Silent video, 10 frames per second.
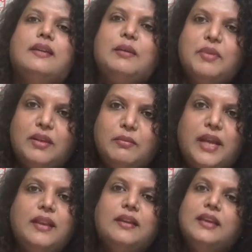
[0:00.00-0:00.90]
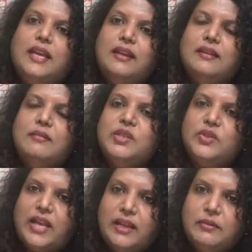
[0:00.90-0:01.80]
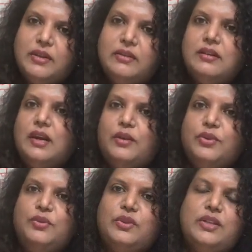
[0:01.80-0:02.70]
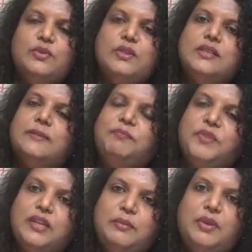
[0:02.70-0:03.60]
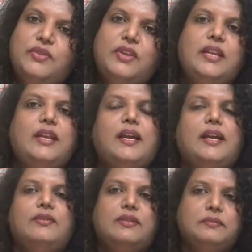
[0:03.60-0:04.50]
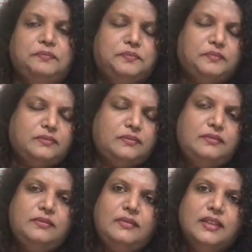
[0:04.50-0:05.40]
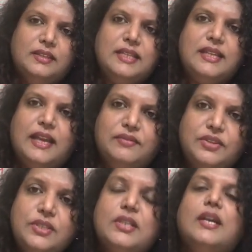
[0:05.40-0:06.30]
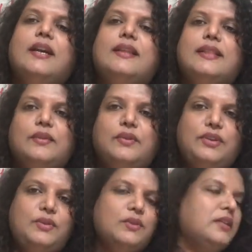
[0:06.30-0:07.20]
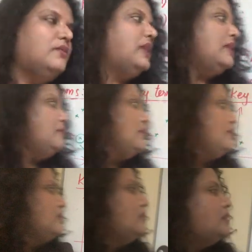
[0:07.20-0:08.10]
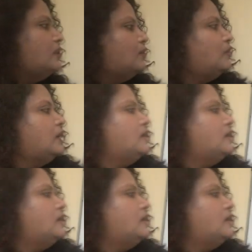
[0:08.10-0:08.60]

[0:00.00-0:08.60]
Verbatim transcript: keep it in mind key term is random error how do you reduce it repeat reading and take average, that will reduce random error. Now,